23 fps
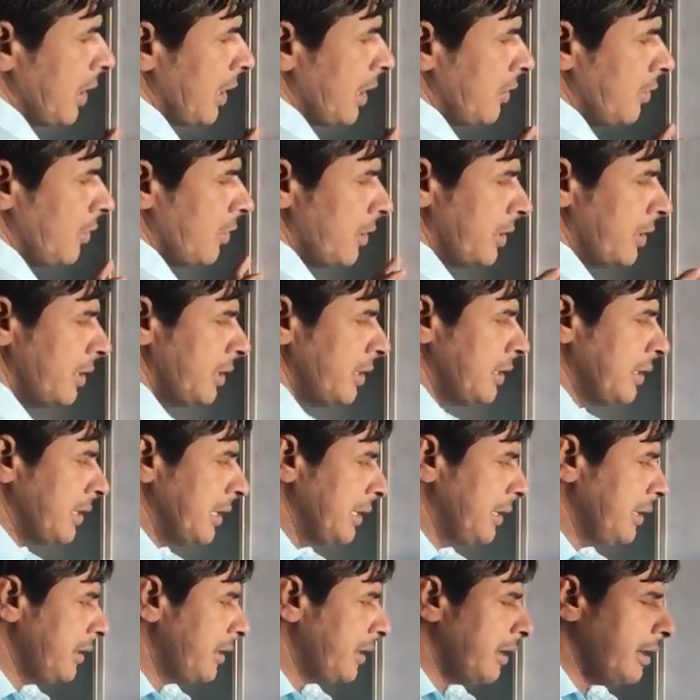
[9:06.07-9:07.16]
I already
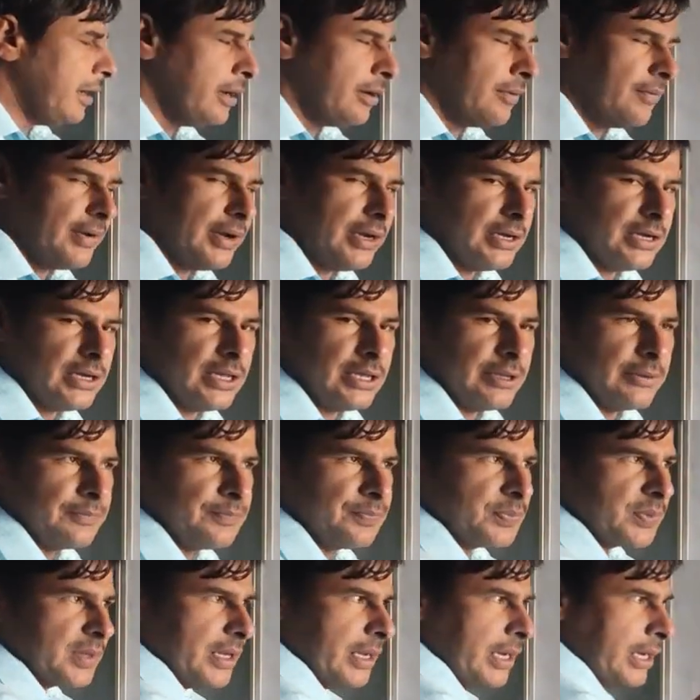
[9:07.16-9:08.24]
tell
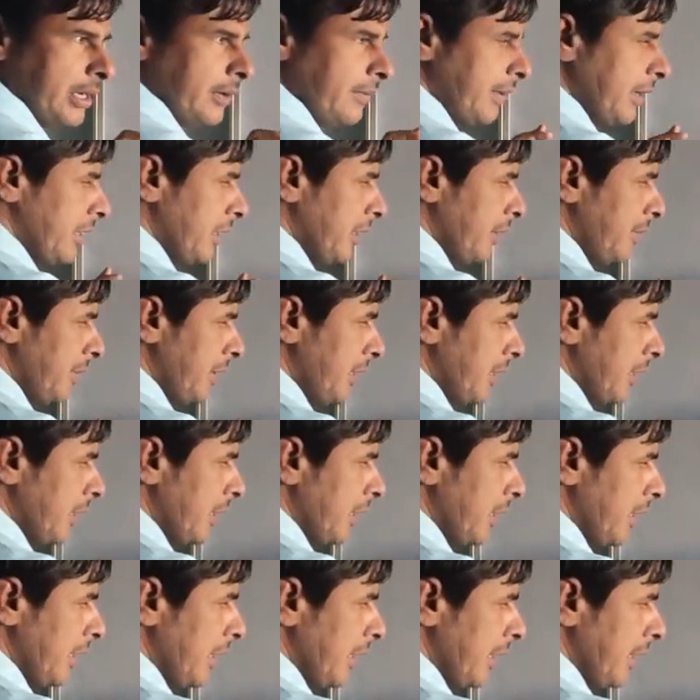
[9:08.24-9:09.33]
A20. A20
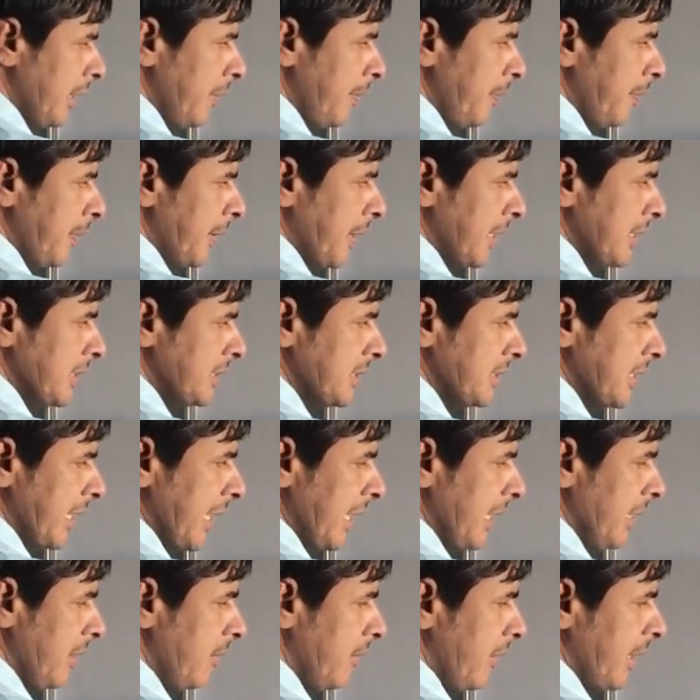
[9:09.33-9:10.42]
meaning A plus
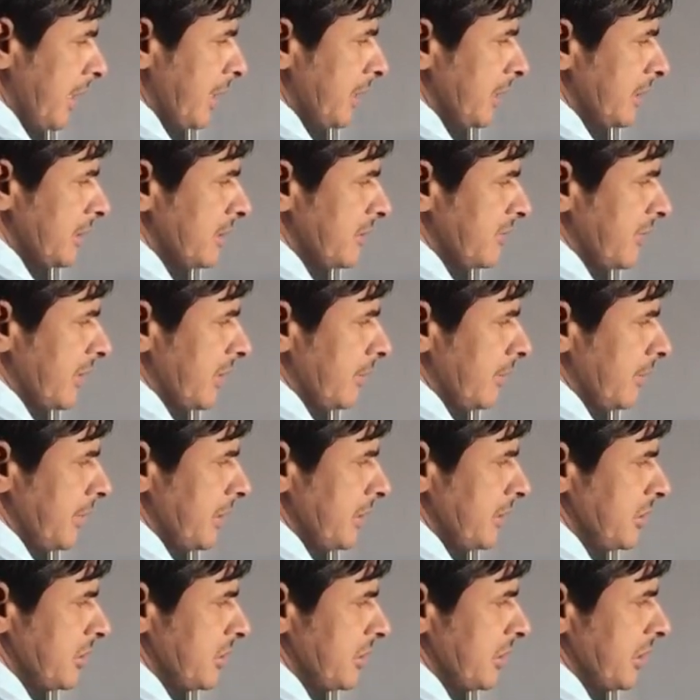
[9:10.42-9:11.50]
n minus 1
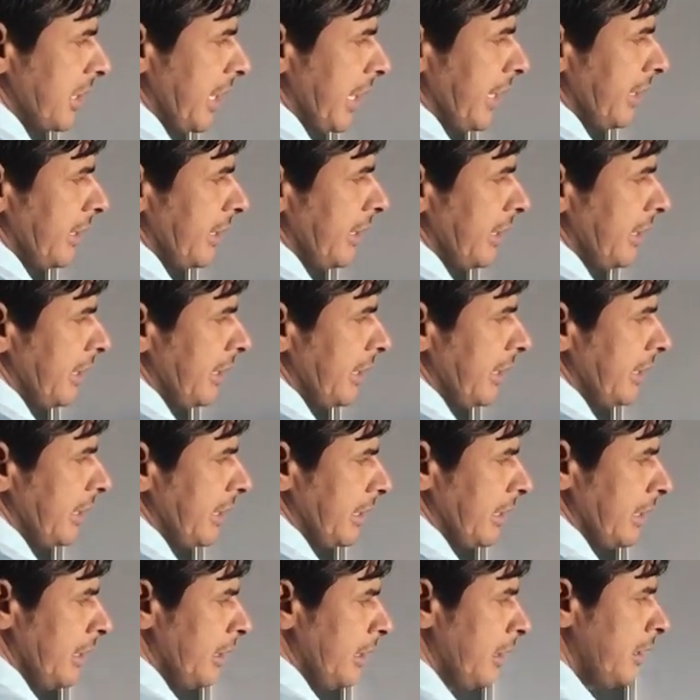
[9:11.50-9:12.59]
means
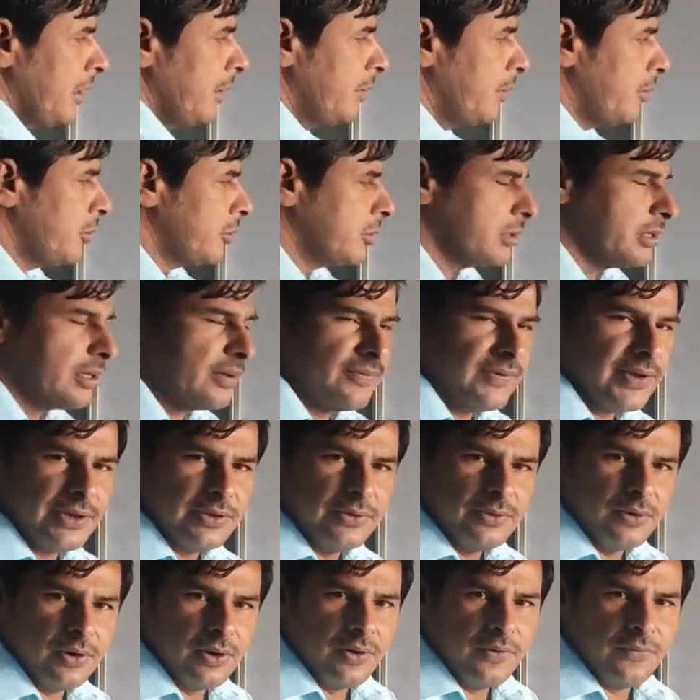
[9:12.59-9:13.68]
19D. Put the
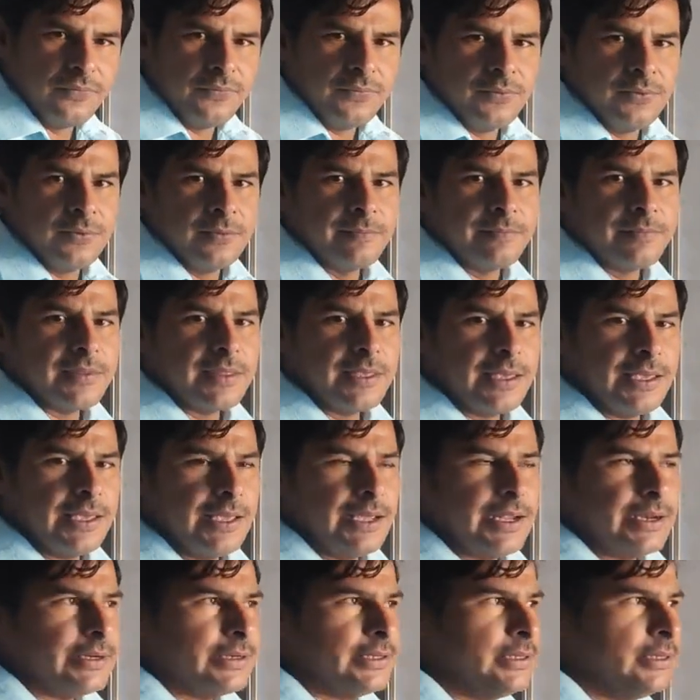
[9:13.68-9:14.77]
value of
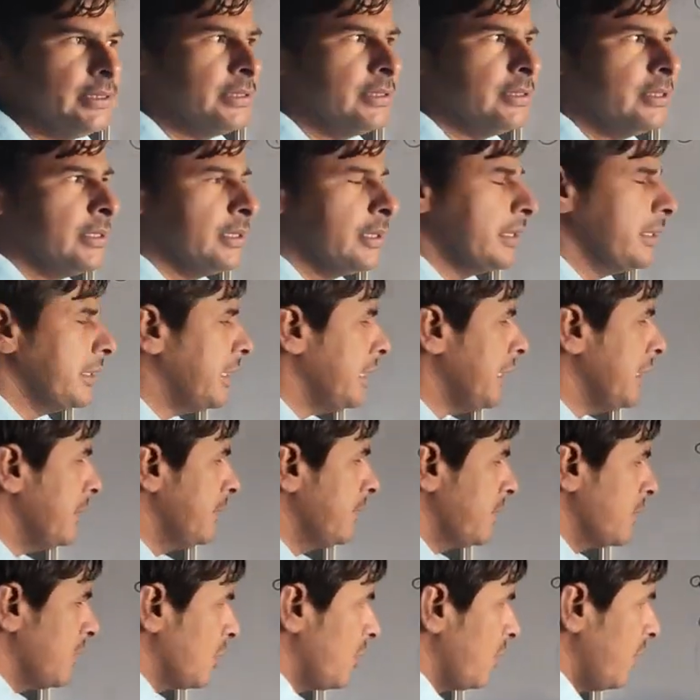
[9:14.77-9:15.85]
A and
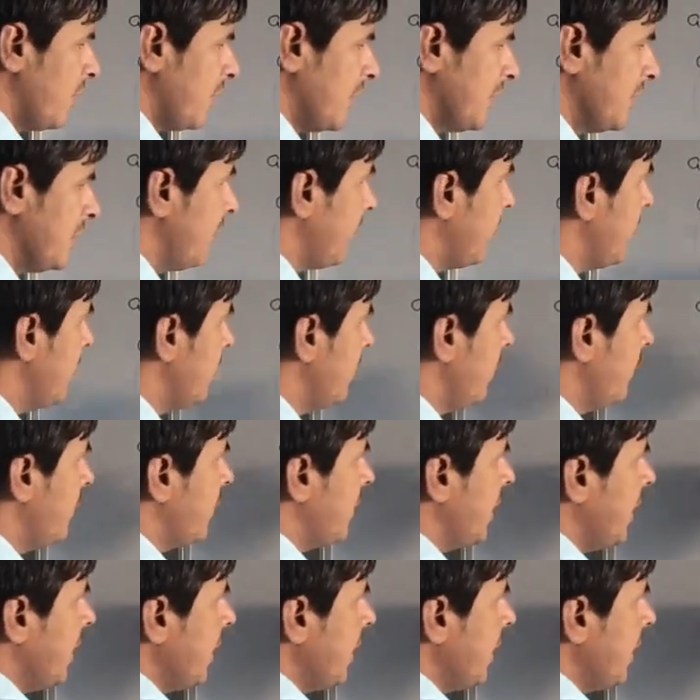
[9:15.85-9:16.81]
D. So what is the value of A?